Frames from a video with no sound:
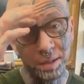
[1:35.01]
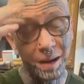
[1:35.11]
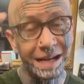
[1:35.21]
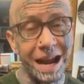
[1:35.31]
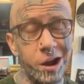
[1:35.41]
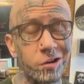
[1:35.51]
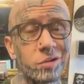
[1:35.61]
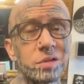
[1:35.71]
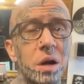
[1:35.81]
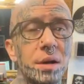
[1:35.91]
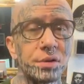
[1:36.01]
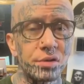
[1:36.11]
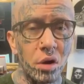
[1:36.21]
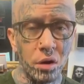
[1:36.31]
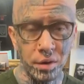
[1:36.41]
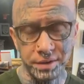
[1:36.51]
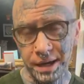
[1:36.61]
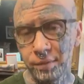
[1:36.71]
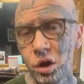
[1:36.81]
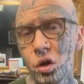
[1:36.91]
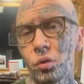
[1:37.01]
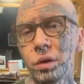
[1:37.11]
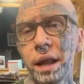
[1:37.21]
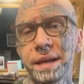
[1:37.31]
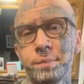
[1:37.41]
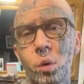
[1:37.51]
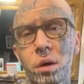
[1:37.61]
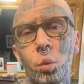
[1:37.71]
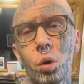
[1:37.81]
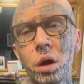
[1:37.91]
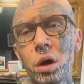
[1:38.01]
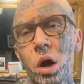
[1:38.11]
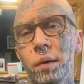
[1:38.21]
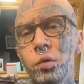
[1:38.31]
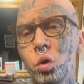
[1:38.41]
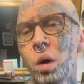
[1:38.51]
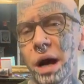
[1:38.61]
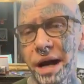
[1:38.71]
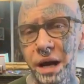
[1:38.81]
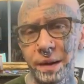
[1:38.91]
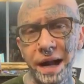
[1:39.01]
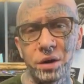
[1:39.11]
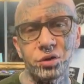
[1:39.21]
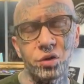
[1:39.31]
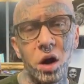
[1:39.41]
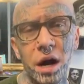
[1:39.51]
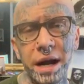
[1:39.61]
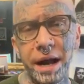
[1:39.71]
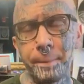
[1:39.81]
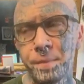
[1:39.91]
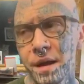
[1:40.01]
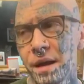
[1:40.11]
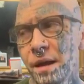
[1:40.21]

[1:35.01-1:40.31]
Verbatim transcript: as my character has gotten stronger, as I've realized more and more of who I am and how strong I am,